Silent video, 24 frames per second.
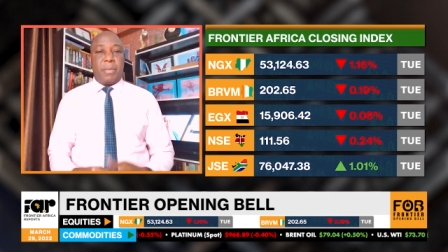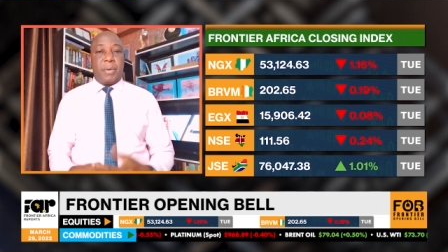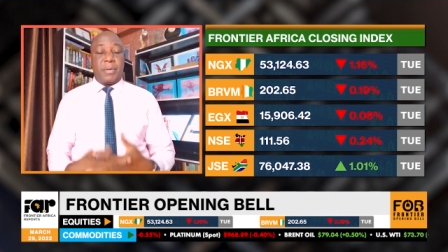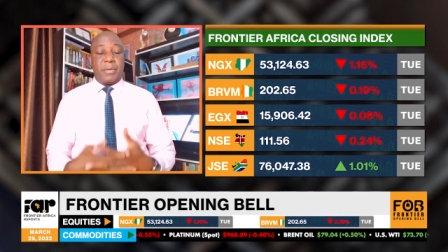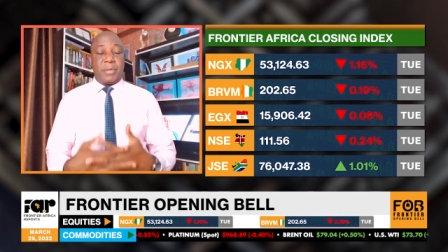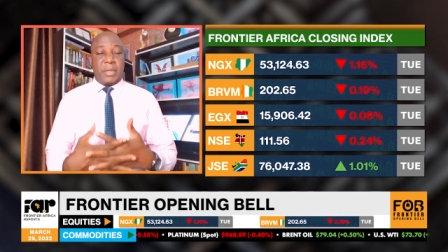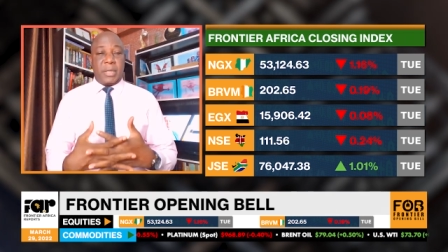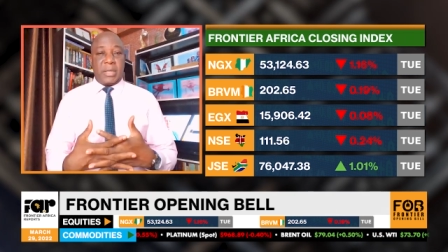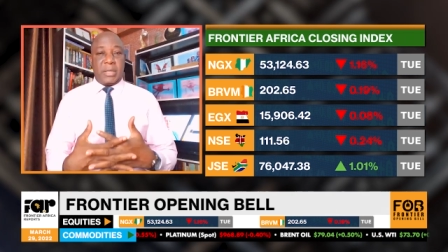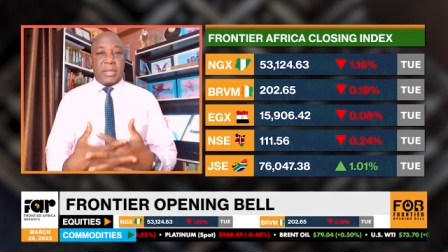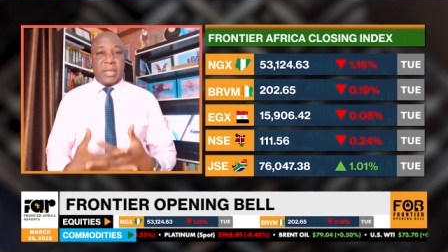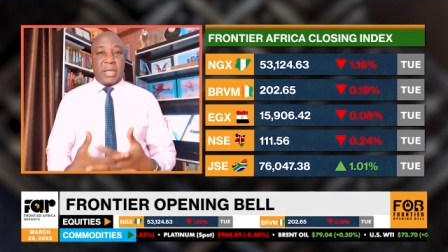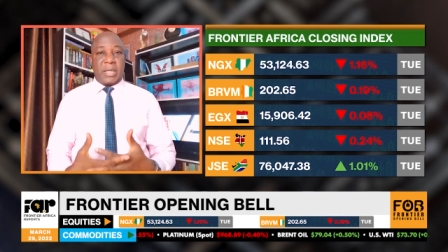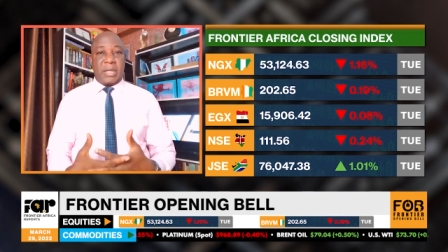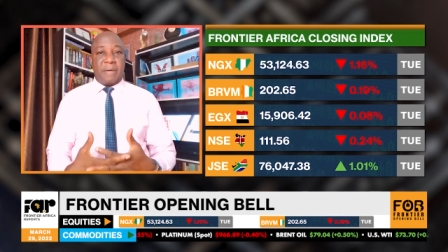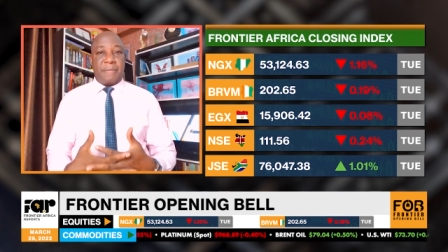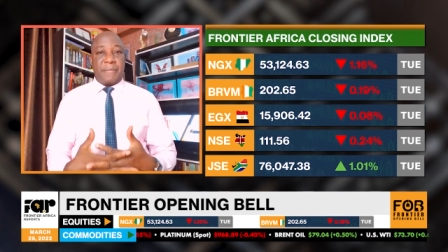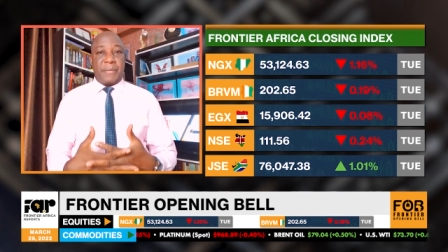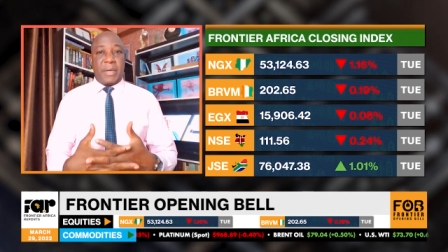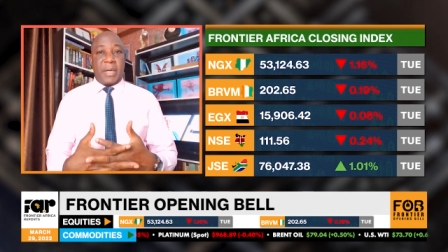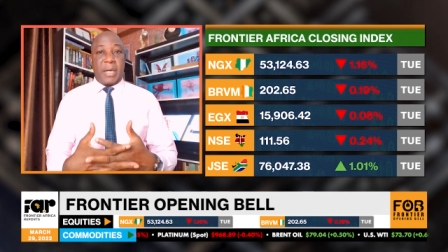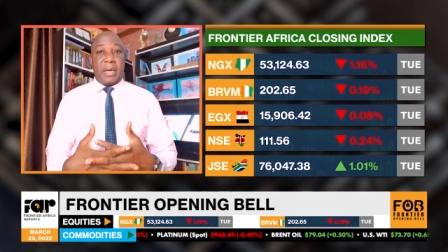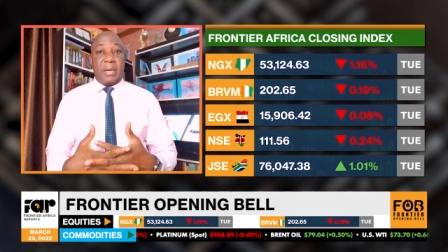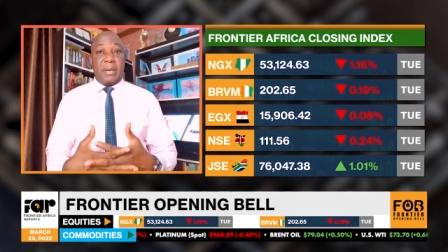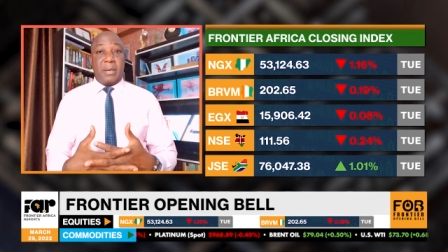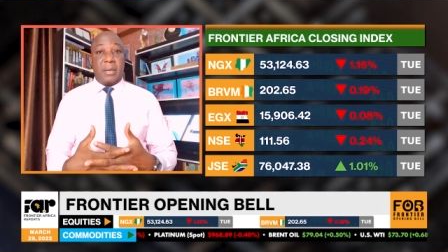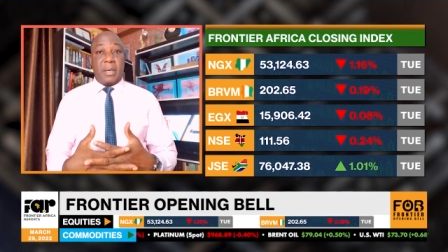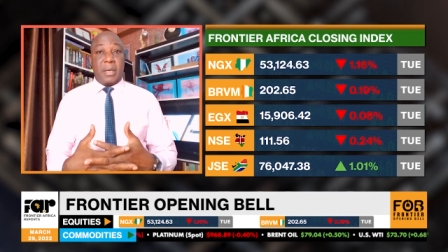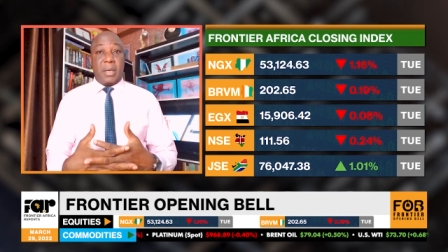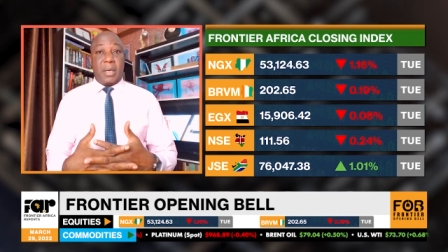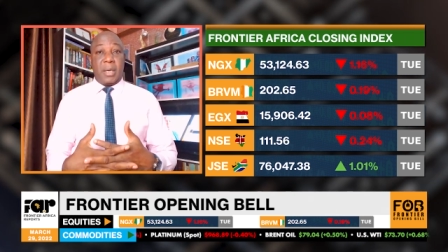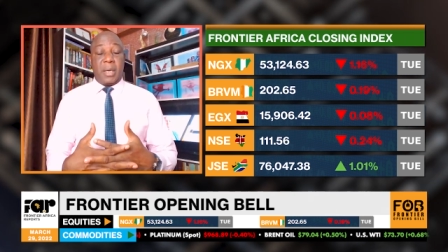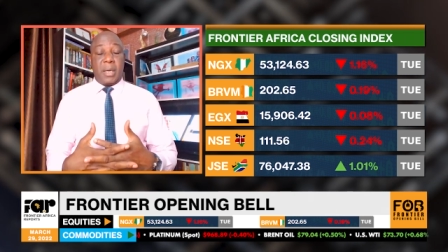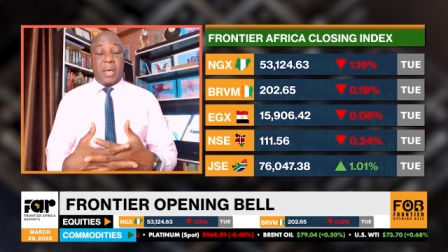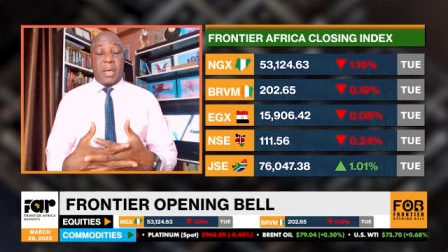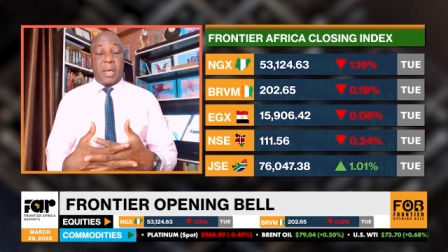but the South African
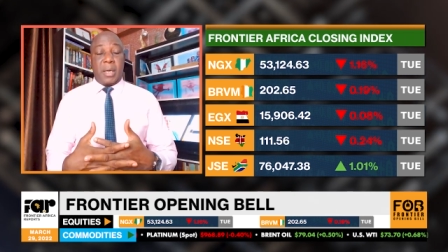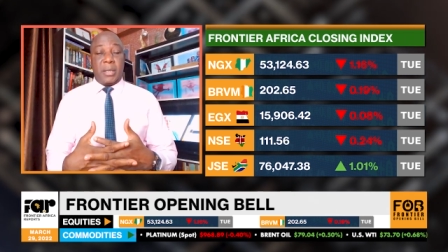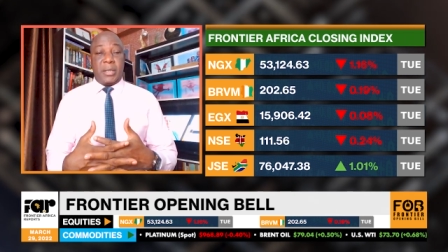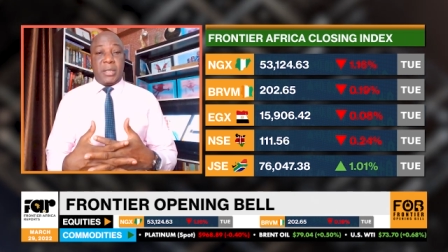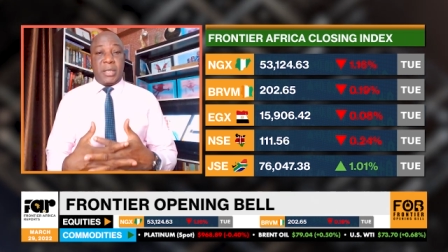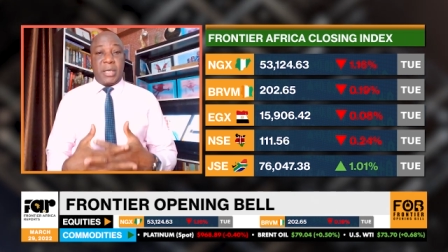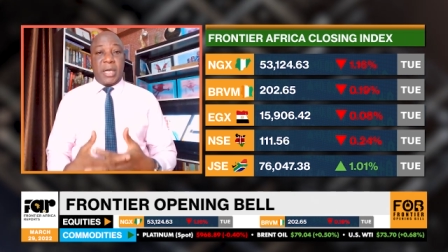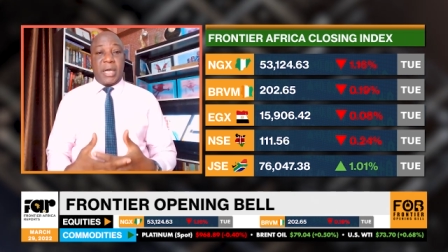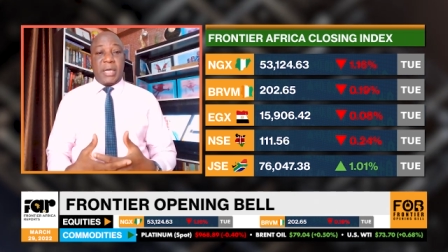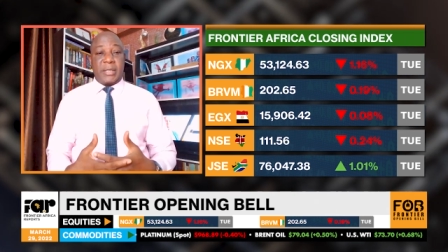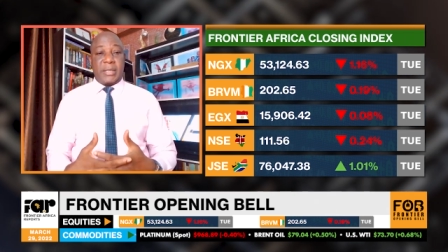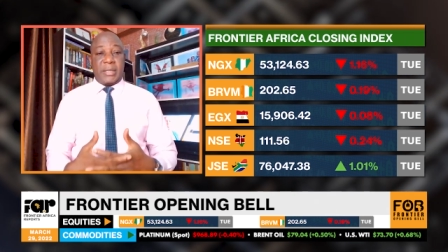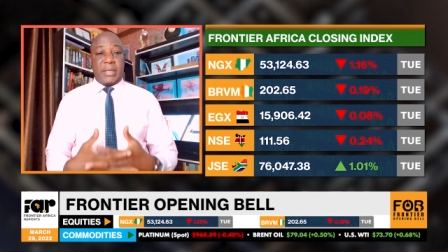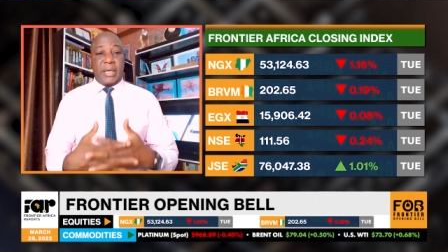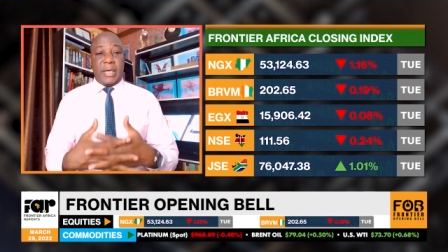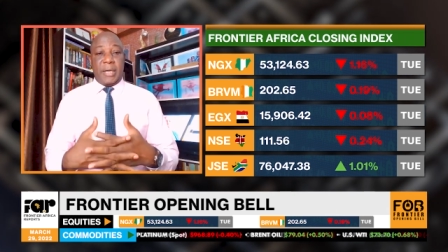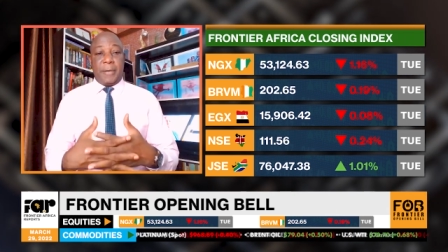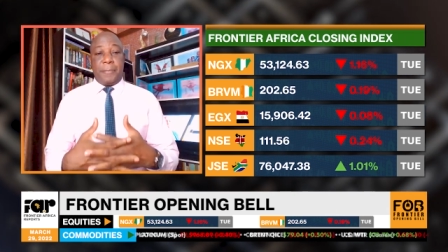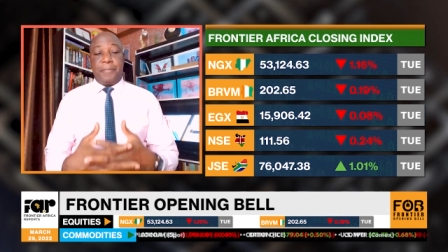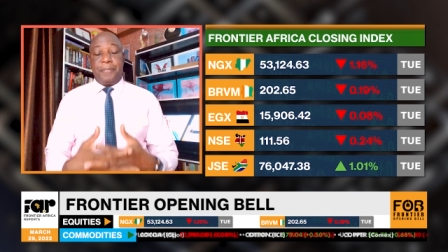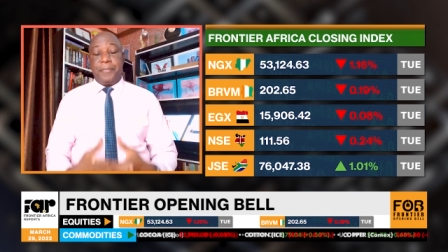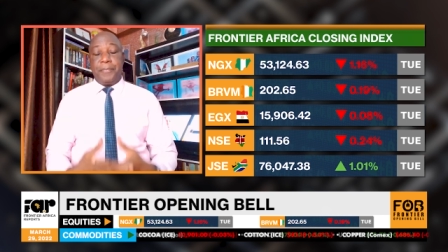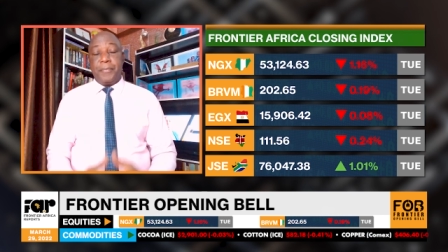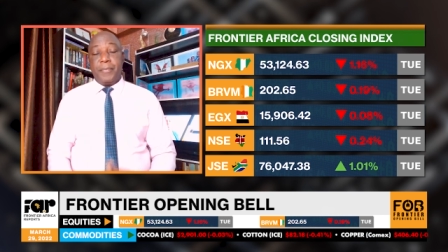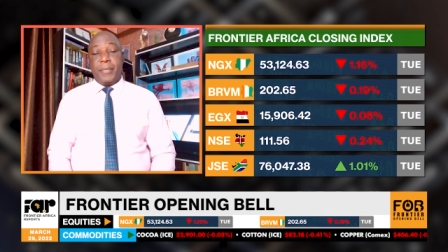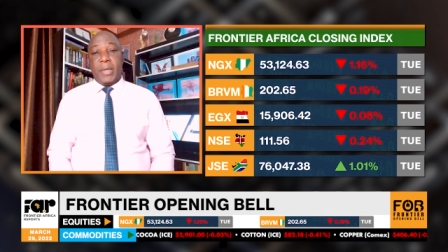GSE